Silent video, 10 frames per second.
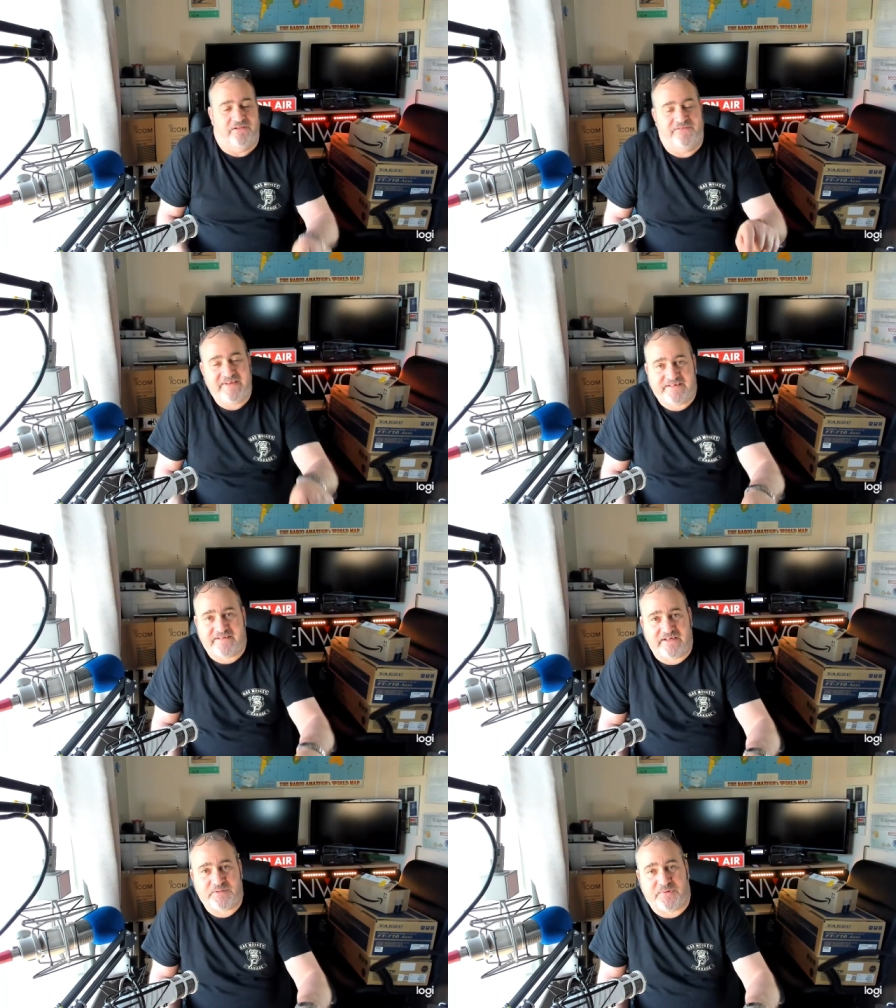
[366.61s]
These
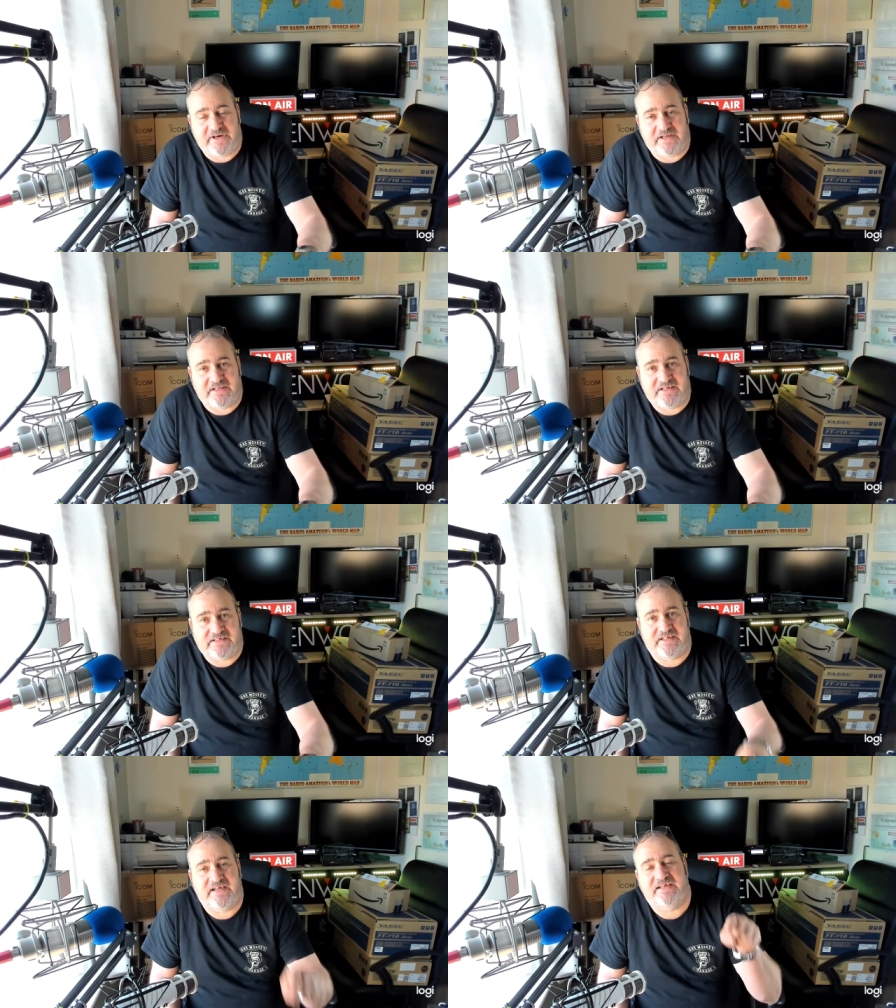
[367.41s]
things break these
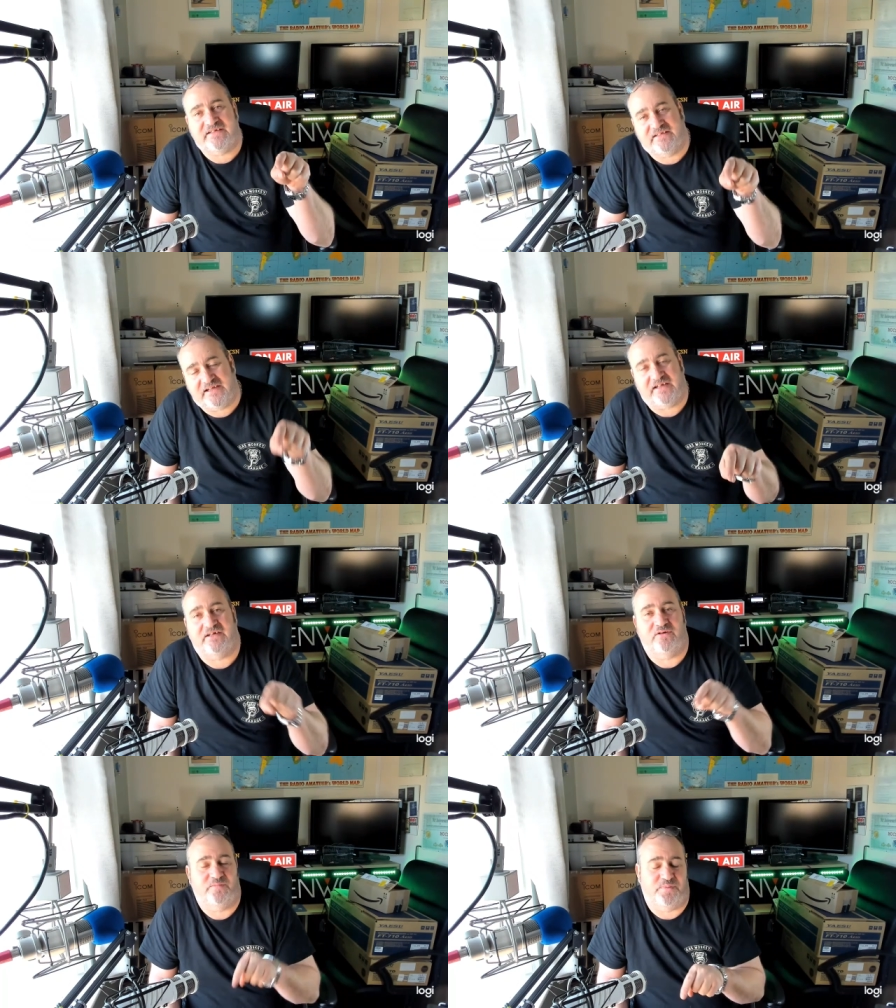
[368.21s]
days, they get a
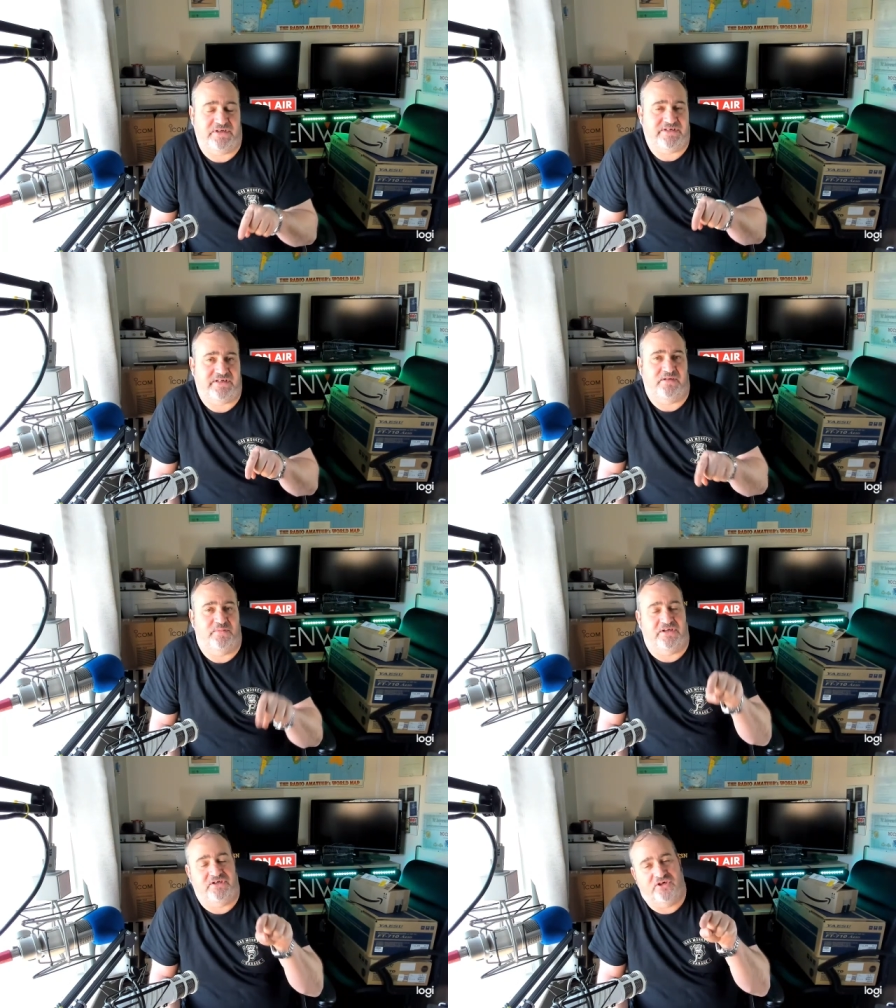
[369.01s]
new
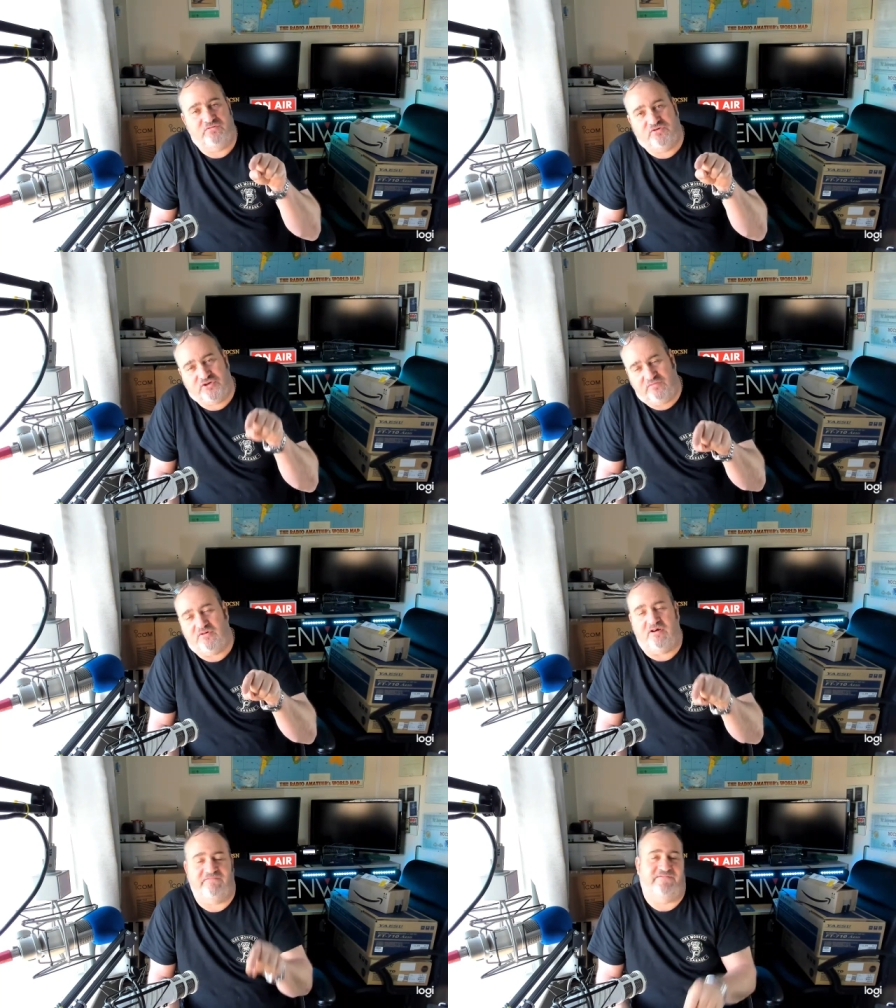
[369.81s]
PCB. You do
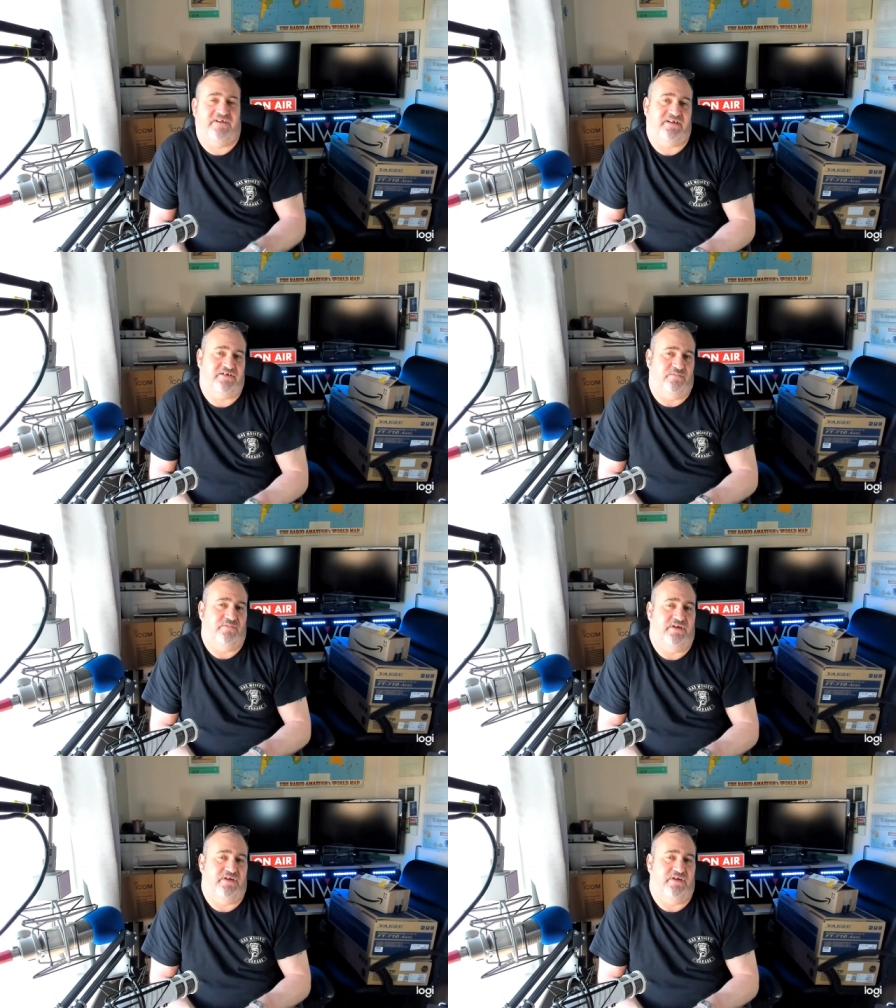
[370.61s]
not fix them.